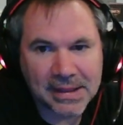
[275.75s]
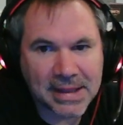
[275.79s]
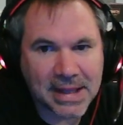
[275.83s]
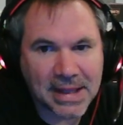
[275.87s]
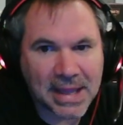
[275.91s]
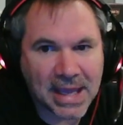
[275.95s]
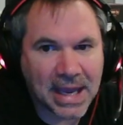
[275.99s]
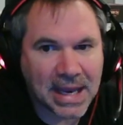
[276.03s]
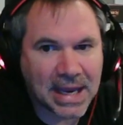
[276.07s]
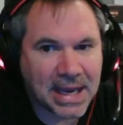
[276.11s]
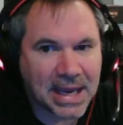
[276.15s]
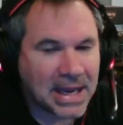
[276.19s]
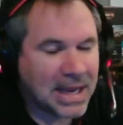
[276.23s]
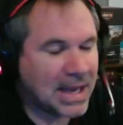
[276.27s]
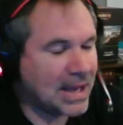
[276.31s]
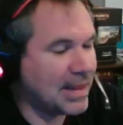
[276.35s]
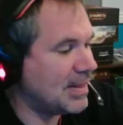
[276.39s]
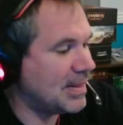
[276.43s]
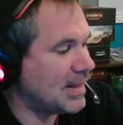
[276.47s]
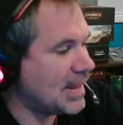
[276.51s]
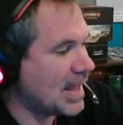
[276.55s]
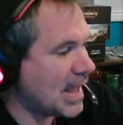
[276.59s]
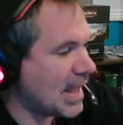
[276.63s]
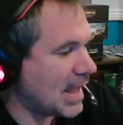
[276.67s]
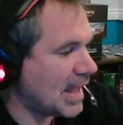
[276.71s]

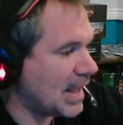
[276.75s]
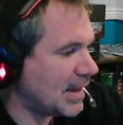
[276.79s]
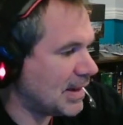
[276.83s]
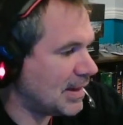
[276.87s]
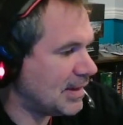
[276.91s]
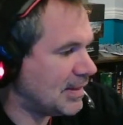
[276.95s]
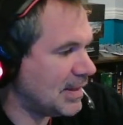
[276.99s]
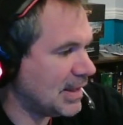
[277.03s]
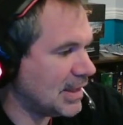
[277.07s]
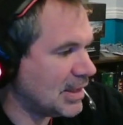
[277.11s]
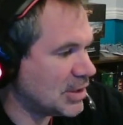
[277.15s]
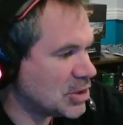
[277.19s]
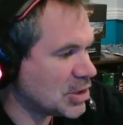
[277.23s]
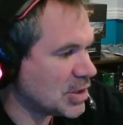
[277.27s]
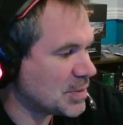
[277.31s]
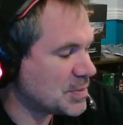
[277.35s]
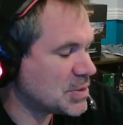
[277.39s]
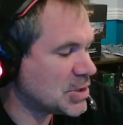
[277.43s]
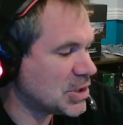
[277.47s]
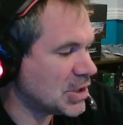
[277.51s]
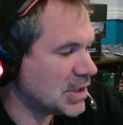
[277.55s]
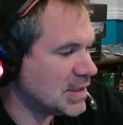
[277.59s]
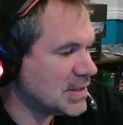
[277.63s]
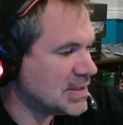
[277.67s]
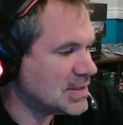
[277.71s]
And the
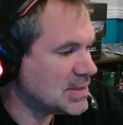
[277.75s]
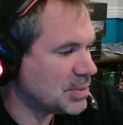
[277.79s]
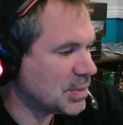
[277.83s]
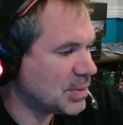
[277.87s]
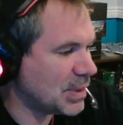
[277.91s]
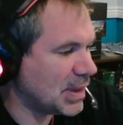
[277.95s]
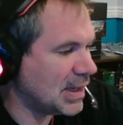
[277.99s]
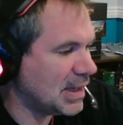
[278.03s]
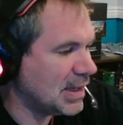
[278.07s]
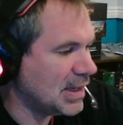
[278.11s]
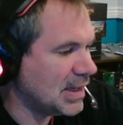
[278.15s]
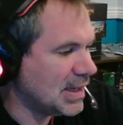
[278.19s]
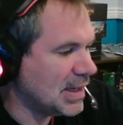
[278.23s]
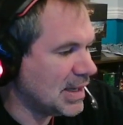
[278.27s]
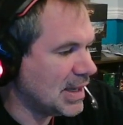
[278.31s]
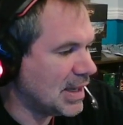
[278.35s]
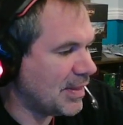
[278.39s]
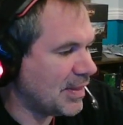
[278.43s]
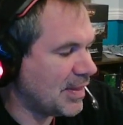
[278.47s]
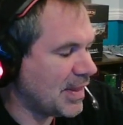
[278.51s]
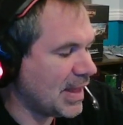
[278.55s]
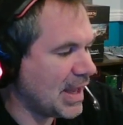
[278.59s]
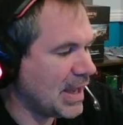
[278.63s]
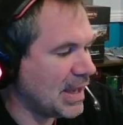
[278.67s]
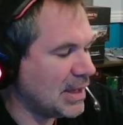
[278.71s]
Egyptians, when
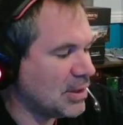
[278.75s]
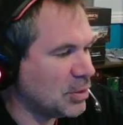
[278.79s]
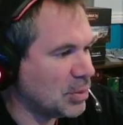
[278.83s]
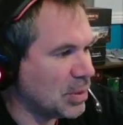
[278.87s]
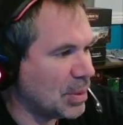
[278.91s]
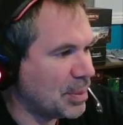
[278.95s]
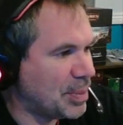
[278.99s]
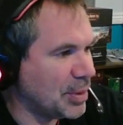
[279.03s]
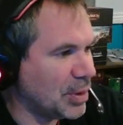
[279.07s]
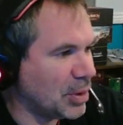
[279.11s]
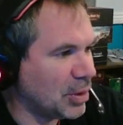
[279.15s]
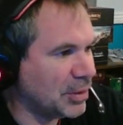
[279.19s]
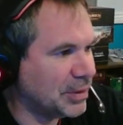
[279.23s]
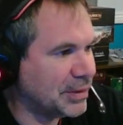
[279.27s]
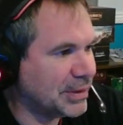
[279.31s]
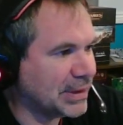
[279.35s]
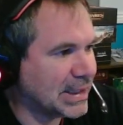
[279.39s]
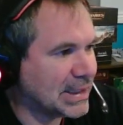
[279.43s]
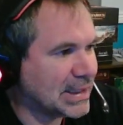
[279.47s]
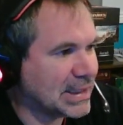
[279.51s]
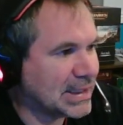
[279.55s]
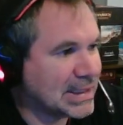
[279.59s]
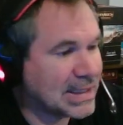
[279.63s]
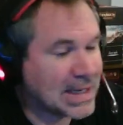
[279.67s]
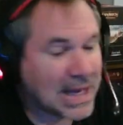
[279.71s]
they do a build
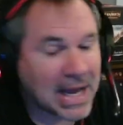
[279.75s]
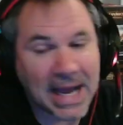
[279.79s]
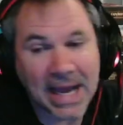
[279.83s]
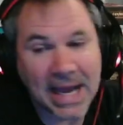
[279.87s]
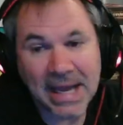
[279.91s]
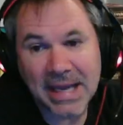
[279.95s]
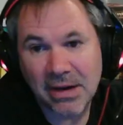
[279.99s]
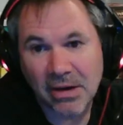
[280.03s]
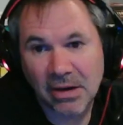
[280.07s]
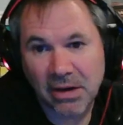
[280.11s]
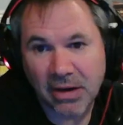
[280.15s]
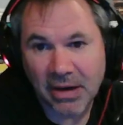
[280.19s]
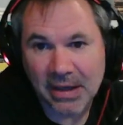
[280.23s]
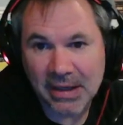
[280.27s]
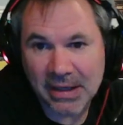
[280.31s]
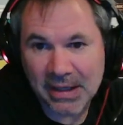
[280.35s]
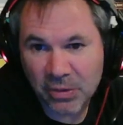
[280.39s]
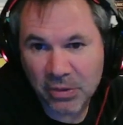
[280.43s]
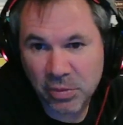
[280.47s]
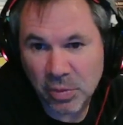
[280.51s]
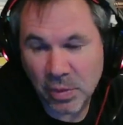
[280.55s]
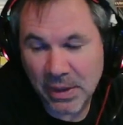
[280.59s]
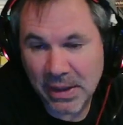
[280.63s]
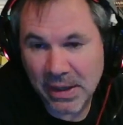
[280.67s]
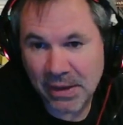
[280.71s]
icon, it's
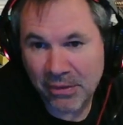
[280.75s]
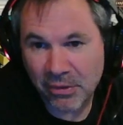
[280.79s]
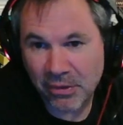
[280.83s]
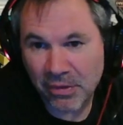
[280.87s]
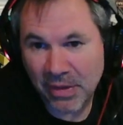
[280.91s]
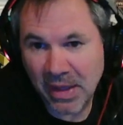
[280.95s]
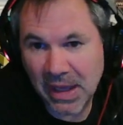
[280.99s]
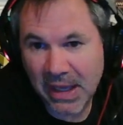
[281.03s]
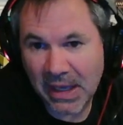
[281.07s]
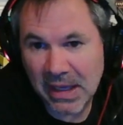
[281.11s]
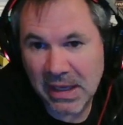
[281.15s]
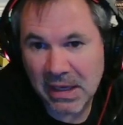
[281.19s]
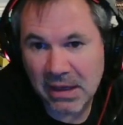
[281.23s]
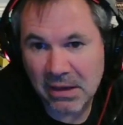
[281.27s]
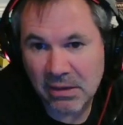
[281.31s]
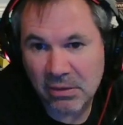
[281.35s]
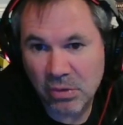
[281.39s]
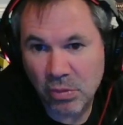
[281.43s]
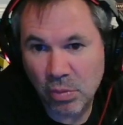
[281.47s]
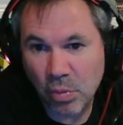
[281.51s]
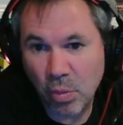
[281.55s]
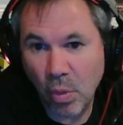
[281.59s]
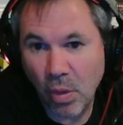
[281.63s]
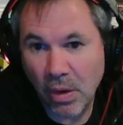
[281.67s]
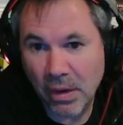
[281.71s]
whenever they get
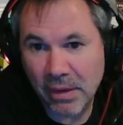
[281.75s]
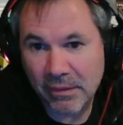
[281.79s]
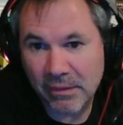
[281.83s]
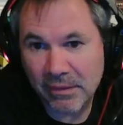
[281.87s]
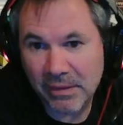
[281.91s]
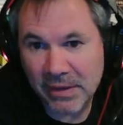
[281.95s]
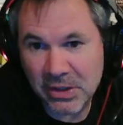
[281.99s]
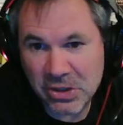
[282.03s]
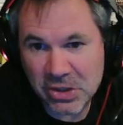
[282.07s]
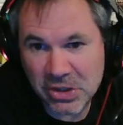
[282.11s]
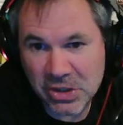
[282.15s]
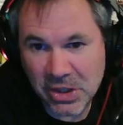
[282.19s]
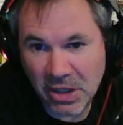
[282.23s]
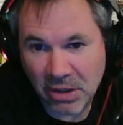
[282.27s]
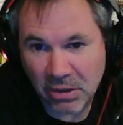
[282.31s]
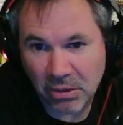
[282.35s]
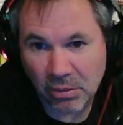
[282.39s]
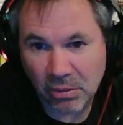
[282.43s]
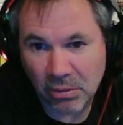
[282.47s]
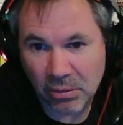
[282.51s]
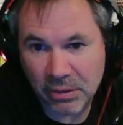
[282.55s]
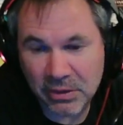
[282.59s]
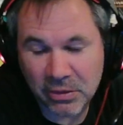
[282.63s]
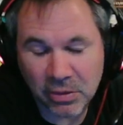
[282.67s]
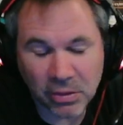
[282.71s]
one of each general
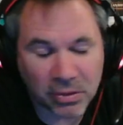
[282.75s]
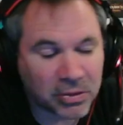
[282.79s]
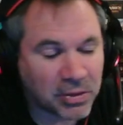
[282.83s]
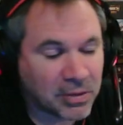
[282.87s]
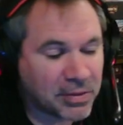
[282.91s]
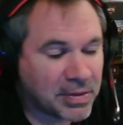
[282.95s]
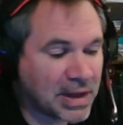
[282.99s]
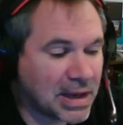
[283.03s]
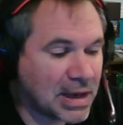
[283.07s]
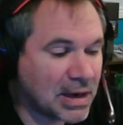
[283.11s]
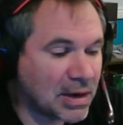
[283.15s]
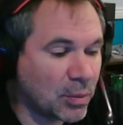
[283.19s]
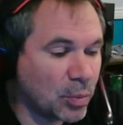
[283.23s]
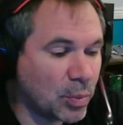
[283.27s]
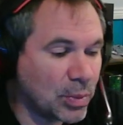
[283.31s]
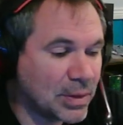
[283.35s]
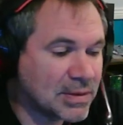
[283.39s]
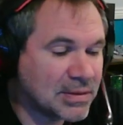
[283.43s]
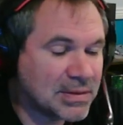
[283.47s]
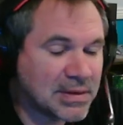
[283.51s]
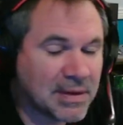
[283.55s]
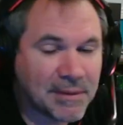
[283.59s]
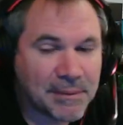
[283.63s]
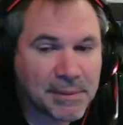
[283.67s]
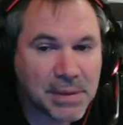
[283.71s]
resource. So if they get a
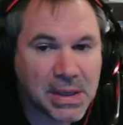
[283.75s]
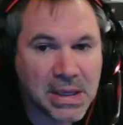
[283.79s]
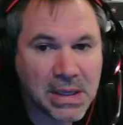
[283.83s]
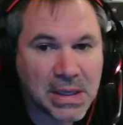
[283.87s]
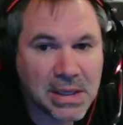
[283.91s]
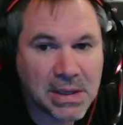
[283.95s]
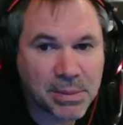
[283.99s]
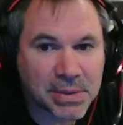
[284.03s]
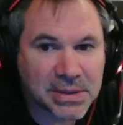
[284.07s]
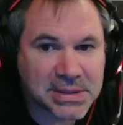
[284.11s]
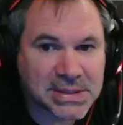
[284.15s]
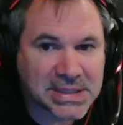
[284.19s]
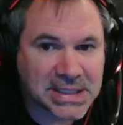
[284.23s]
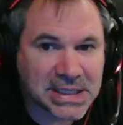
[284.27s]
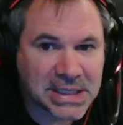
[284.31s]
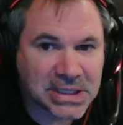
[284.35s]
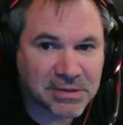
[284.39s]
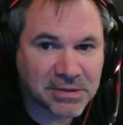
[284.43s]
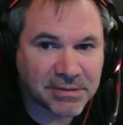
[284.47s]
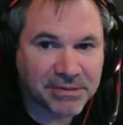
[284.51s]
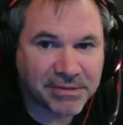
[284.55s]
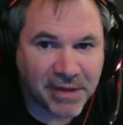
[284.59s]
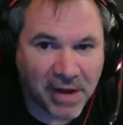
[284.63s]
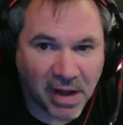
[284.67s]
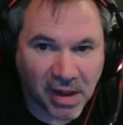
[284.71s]
wisdom, prestige,
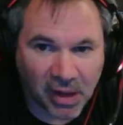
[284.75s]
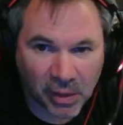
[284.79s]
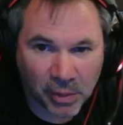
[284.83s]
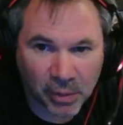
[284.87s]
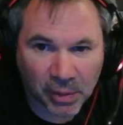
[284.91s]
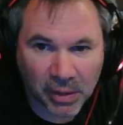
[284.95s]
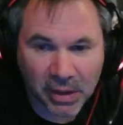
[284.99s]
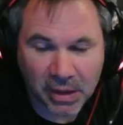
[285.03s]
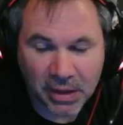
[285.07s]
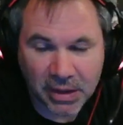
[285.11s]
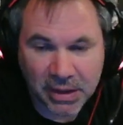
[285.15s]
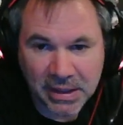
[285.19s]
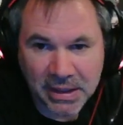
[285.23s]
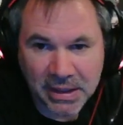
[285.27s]
and follower,